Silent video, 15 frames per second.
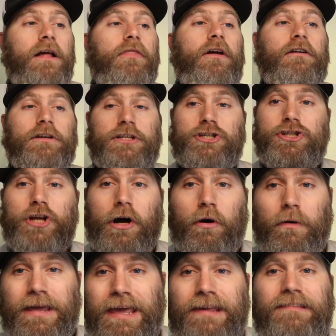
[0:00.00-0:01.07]
There is
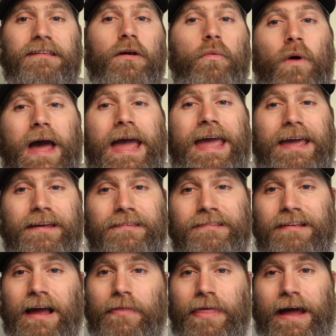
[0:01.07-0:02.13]
no easy way
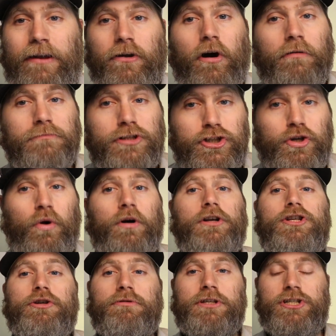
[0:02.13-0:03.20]
inside that GNOME store
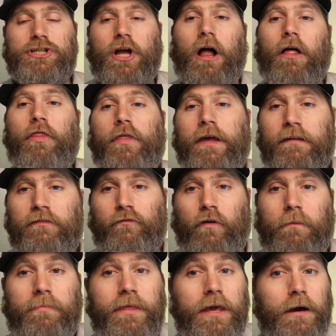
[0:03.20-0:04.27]
to install things
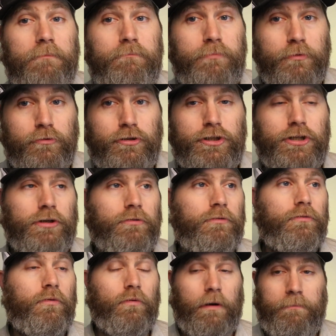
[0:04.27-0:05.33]
from the Ubuntu
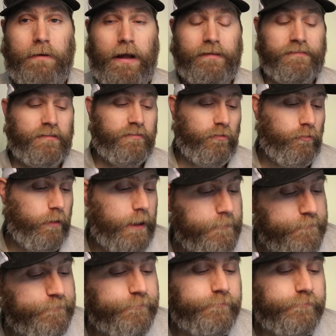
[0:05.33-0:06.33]
repository.